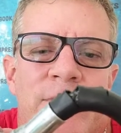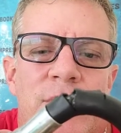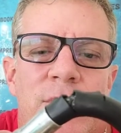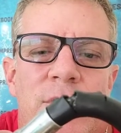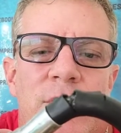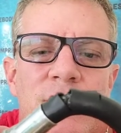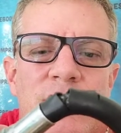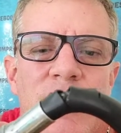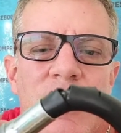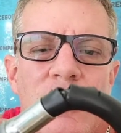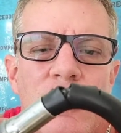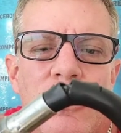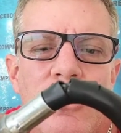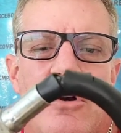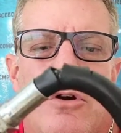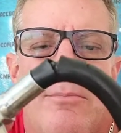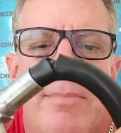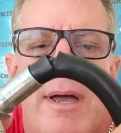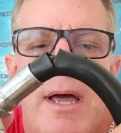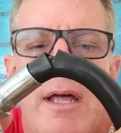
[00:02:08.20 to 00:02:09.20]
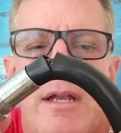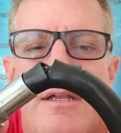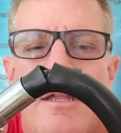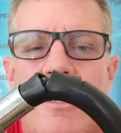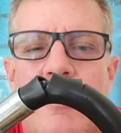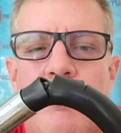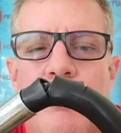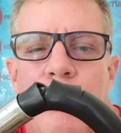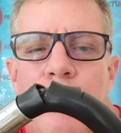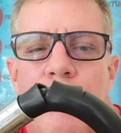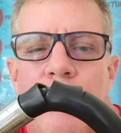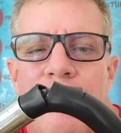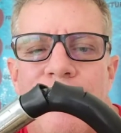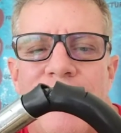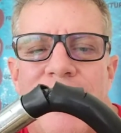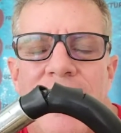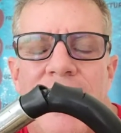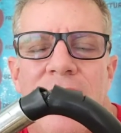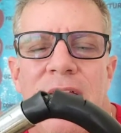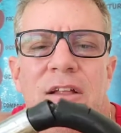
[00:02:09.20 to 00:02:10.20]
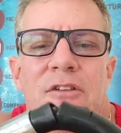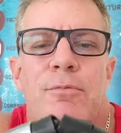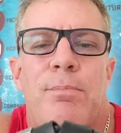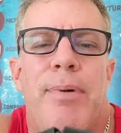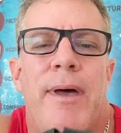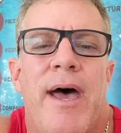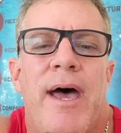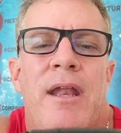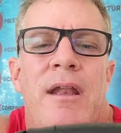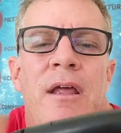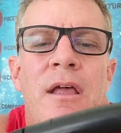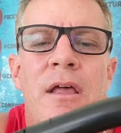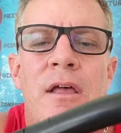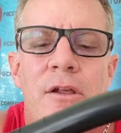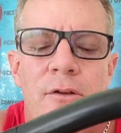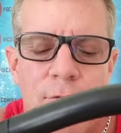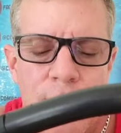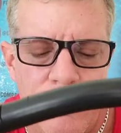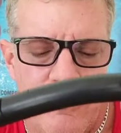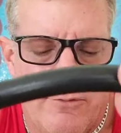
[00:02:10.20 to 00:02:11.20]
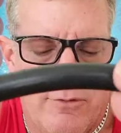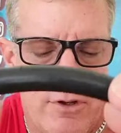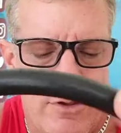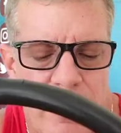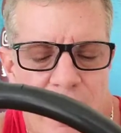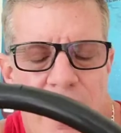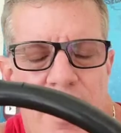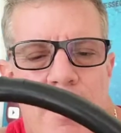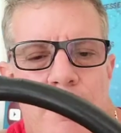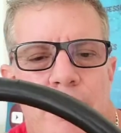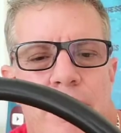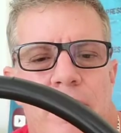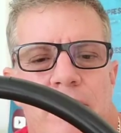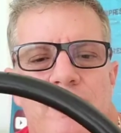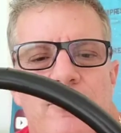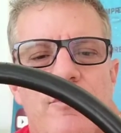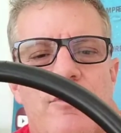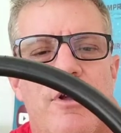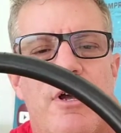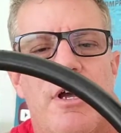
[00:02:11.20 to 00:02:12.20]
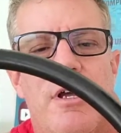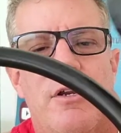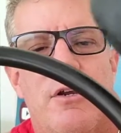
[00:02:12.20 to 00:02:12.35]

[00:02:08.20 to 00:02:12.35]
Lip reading: Is that good or bad, Deadpool? Yeah, that's bad. So this is on the high pressure line